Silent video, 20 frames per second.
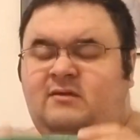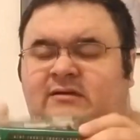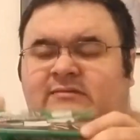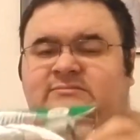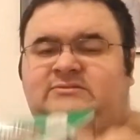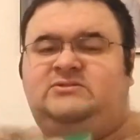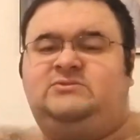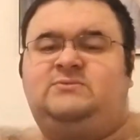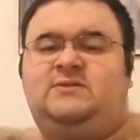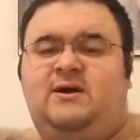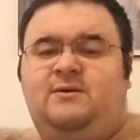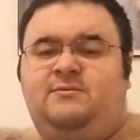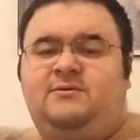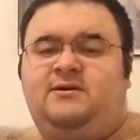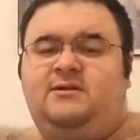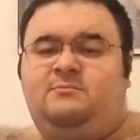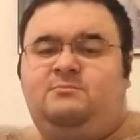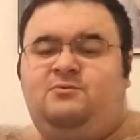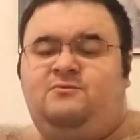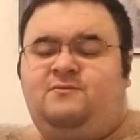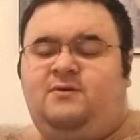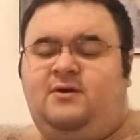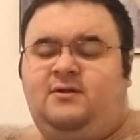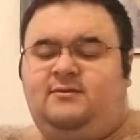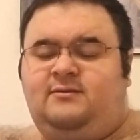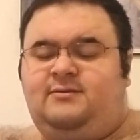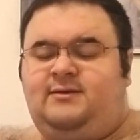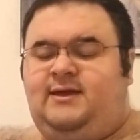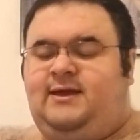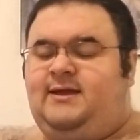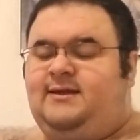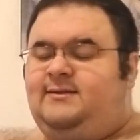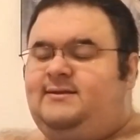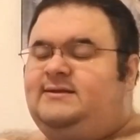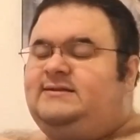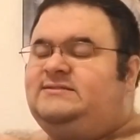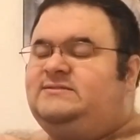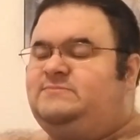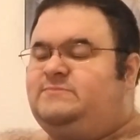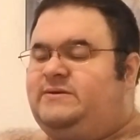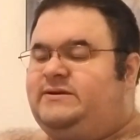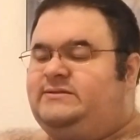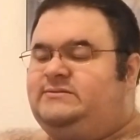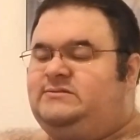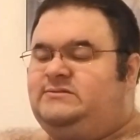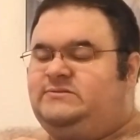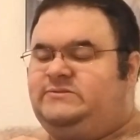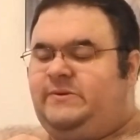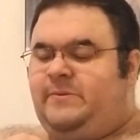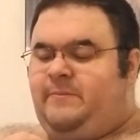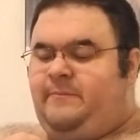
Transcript: So now we're going to move on to the Andes mints.